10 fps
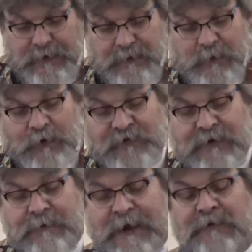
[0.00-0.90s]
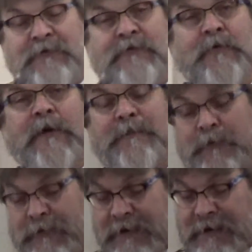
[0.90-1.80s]
Moving mountains or
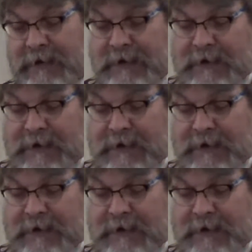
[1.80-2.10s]
uprooting